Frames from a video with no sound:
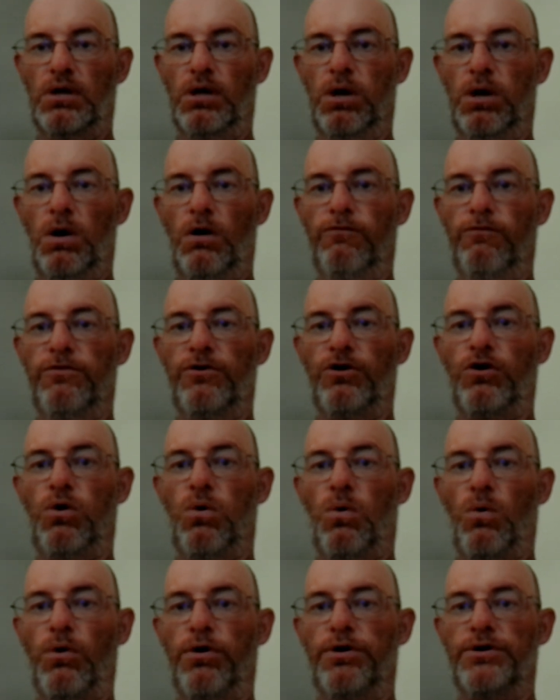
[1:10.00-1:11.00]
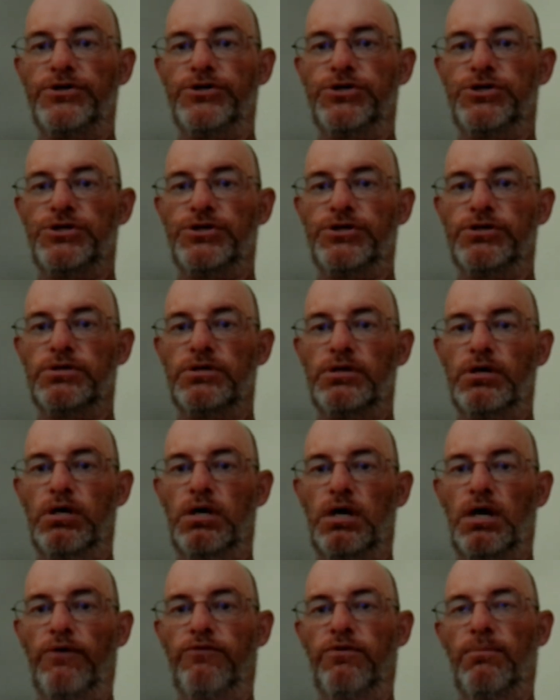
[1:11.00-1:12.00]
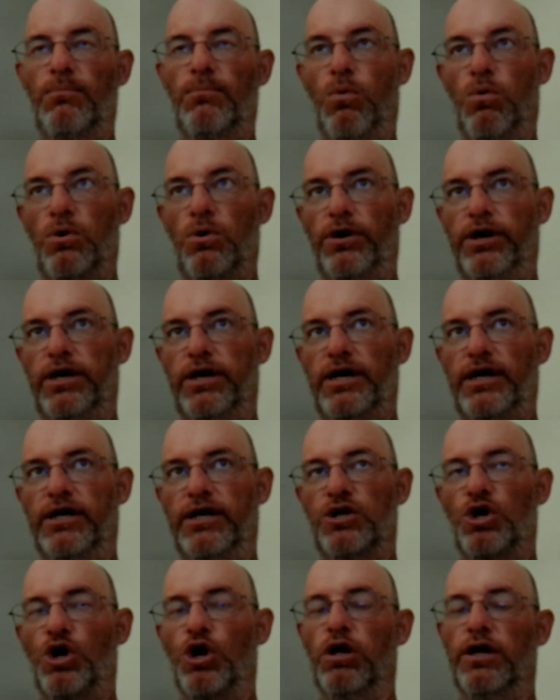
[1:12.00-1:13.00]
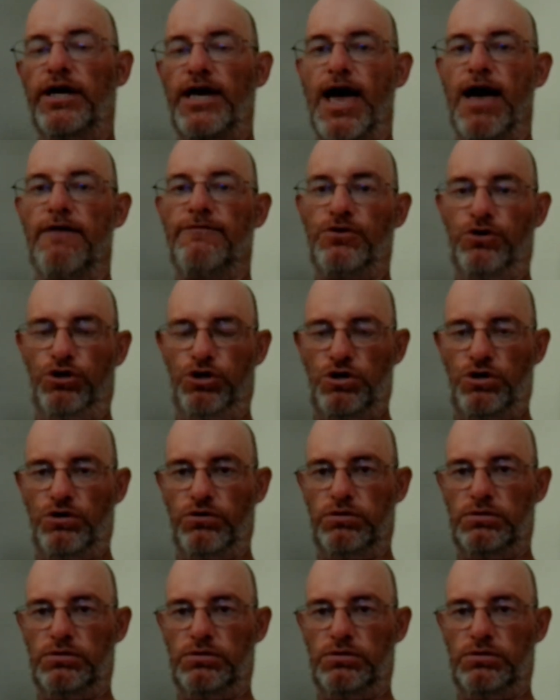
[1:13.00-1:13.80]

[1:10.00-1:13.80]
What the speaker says: over the course of a morning and early afternoon,